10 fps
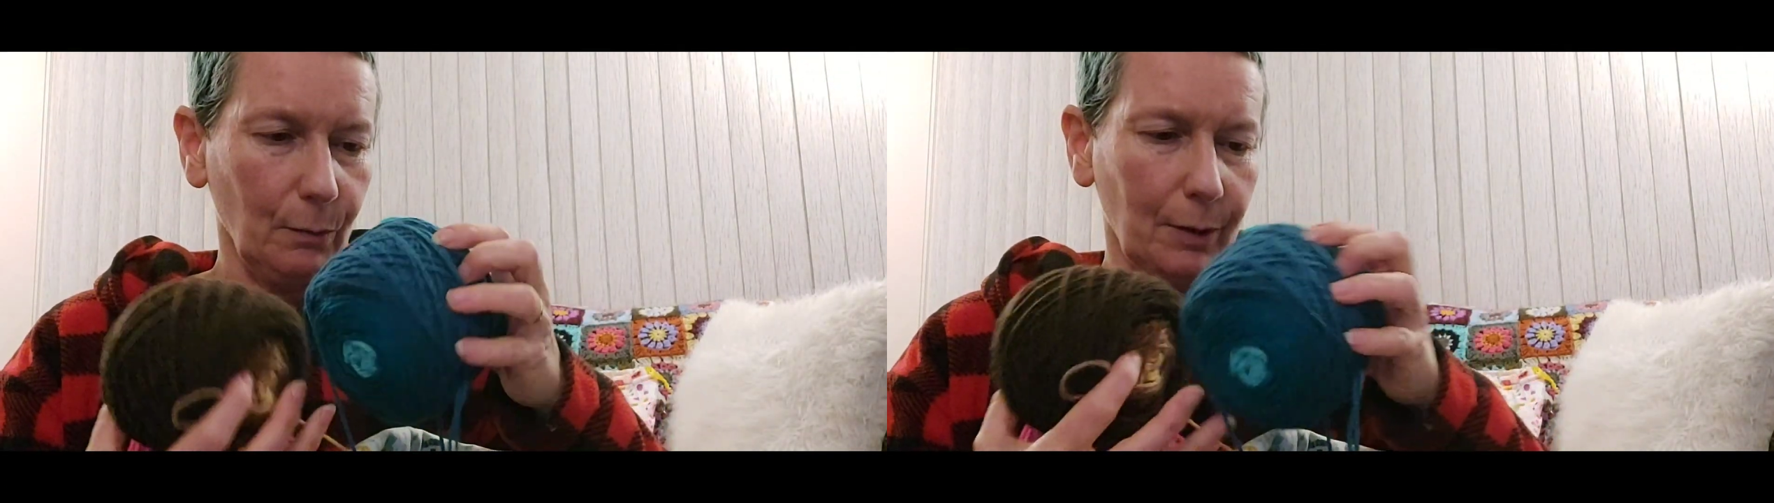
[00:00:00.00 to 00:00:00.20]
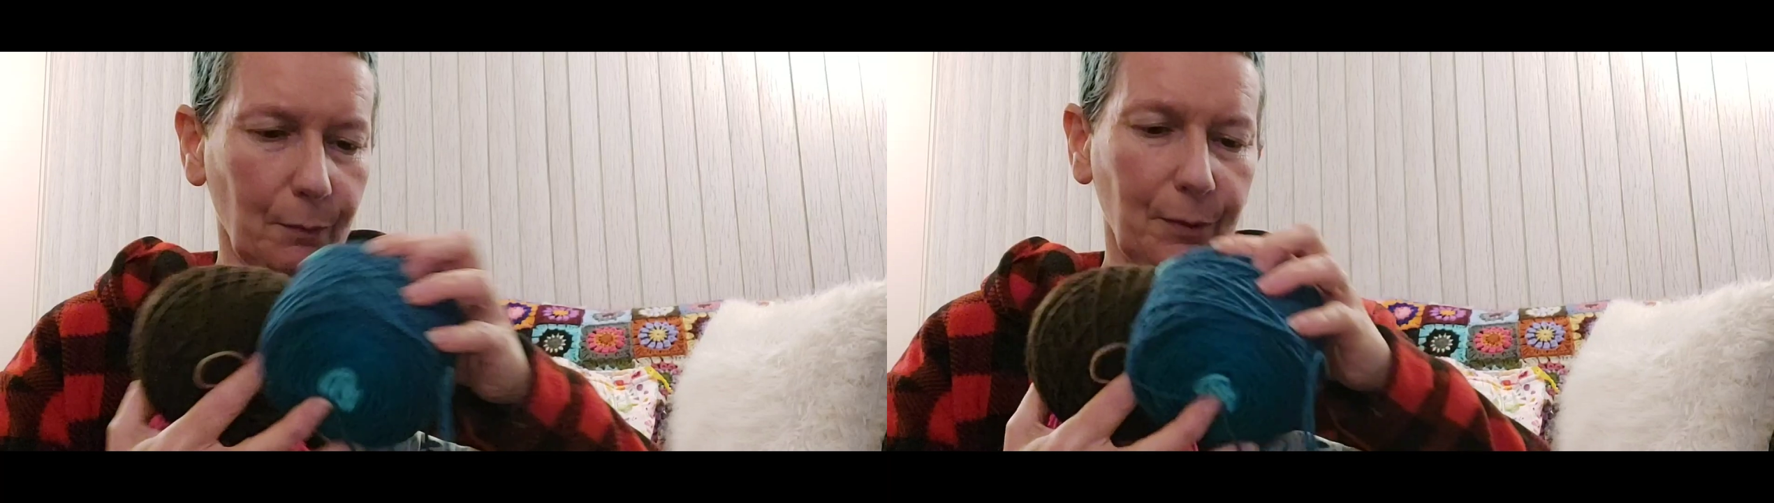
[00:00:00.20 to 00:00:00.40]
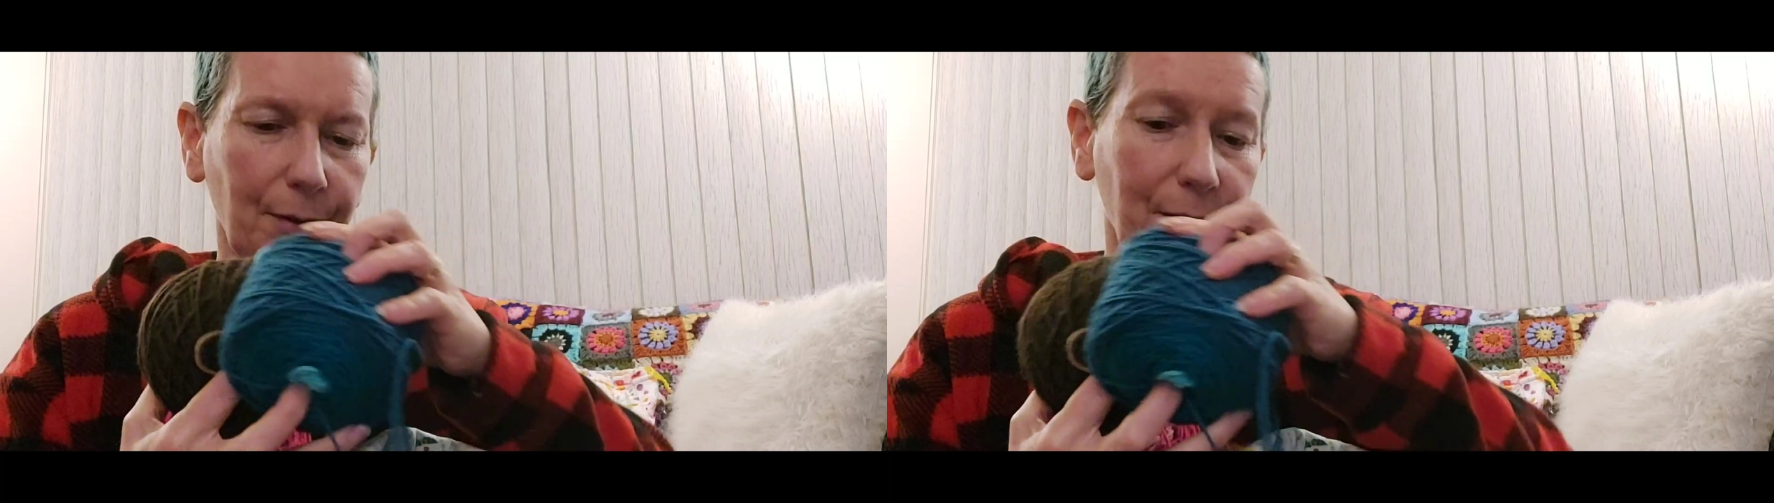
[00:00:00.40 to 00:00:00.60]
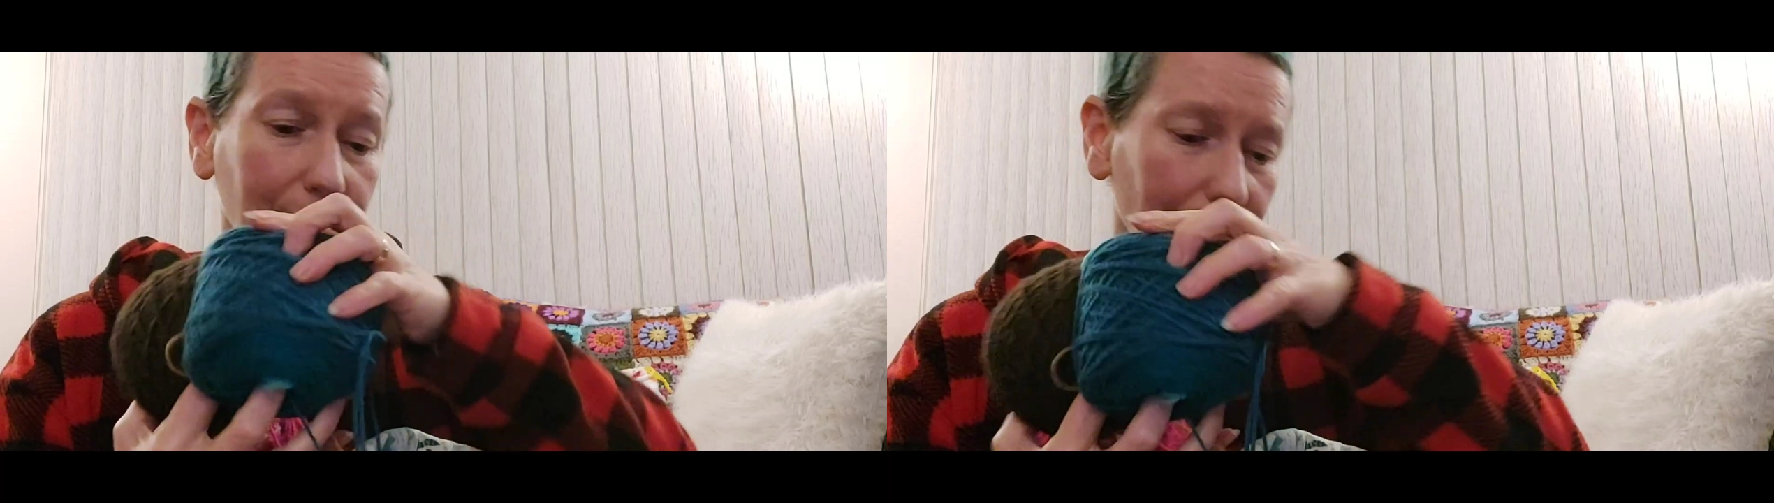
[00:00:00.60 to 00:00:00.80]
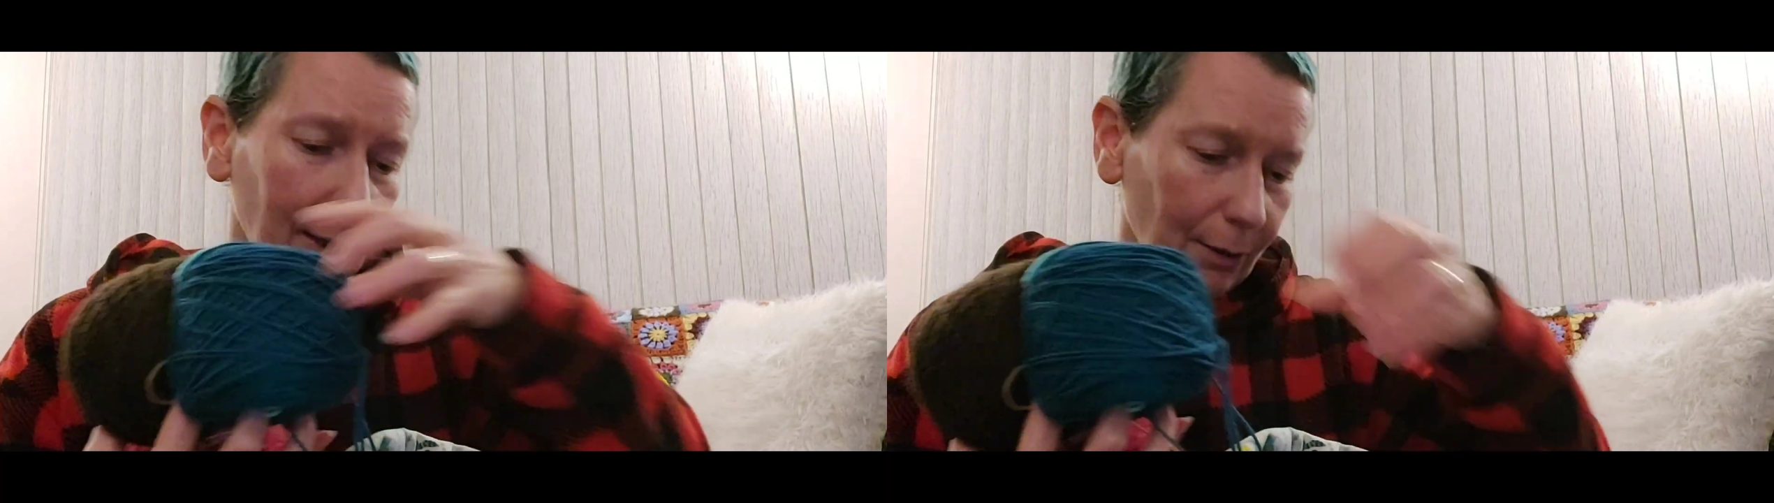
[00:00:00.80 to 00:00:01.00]
one with
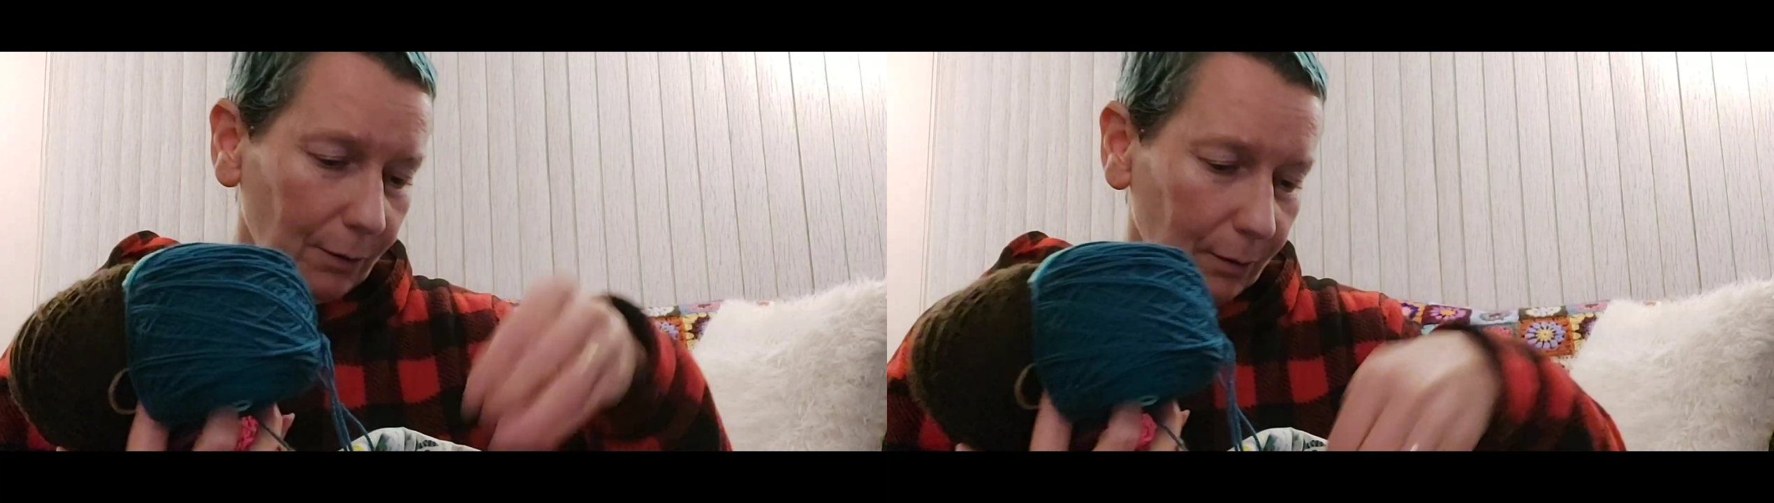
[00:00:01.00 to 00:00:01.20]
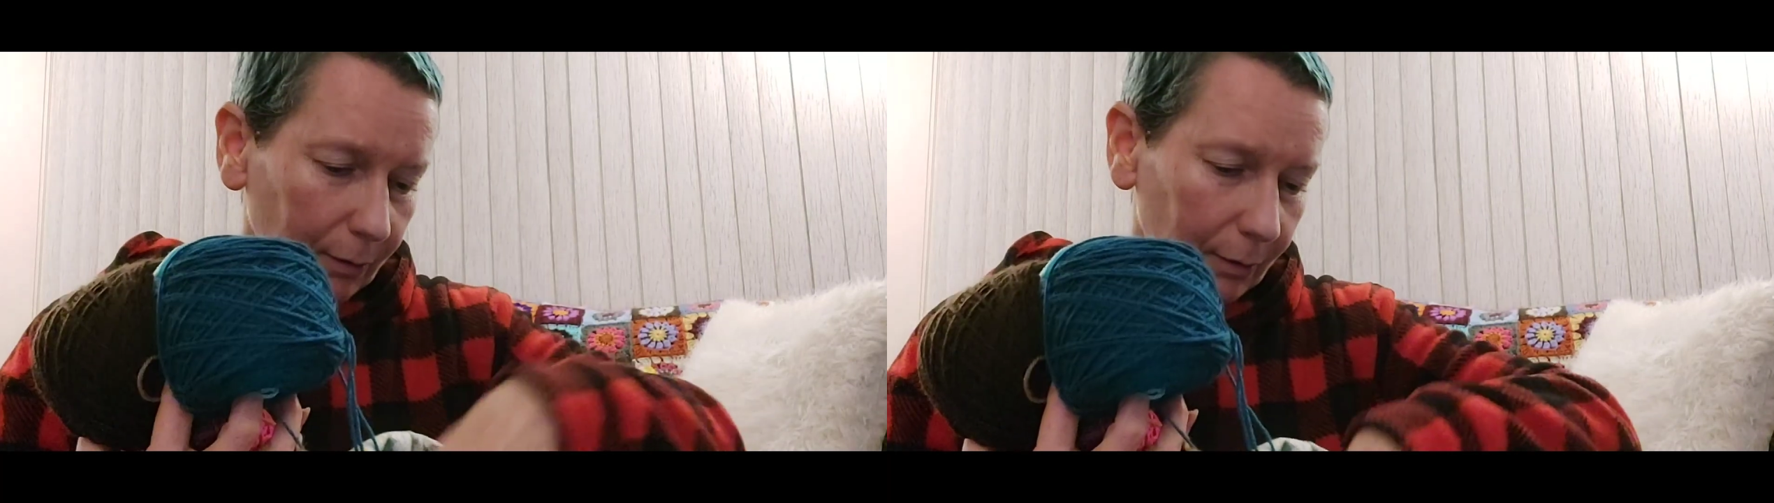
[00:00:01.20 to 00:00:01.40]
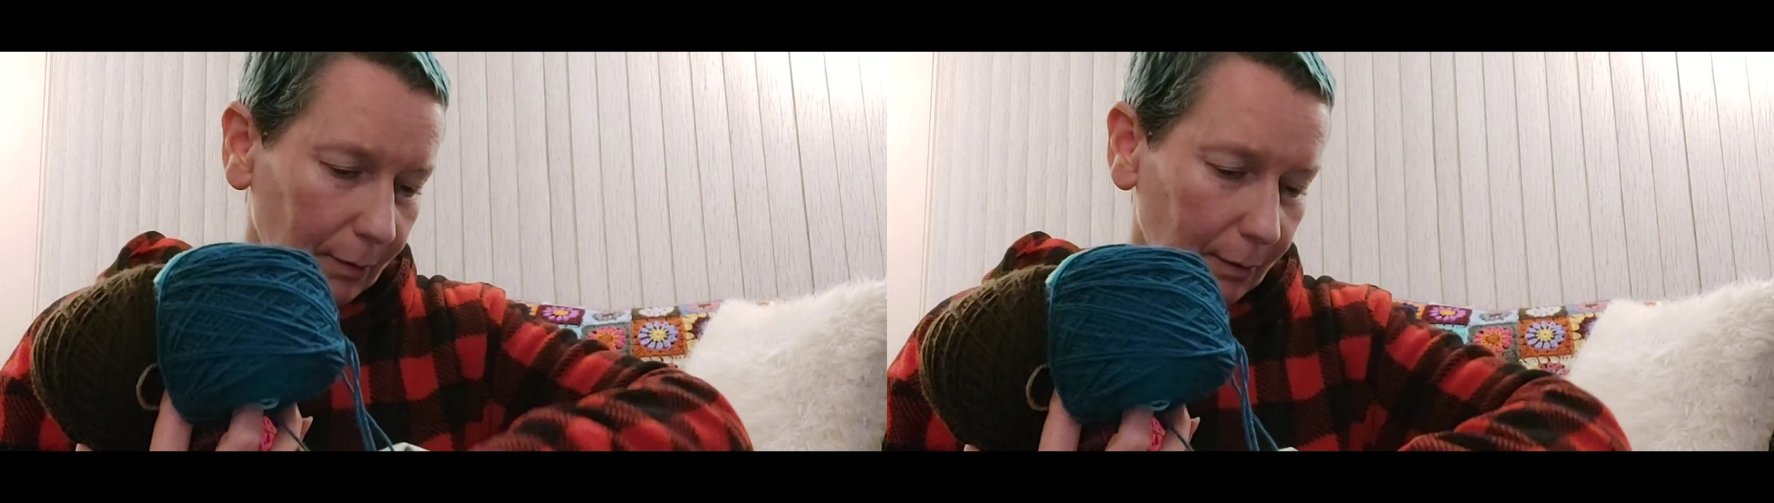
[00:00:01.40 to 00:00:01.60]
teal,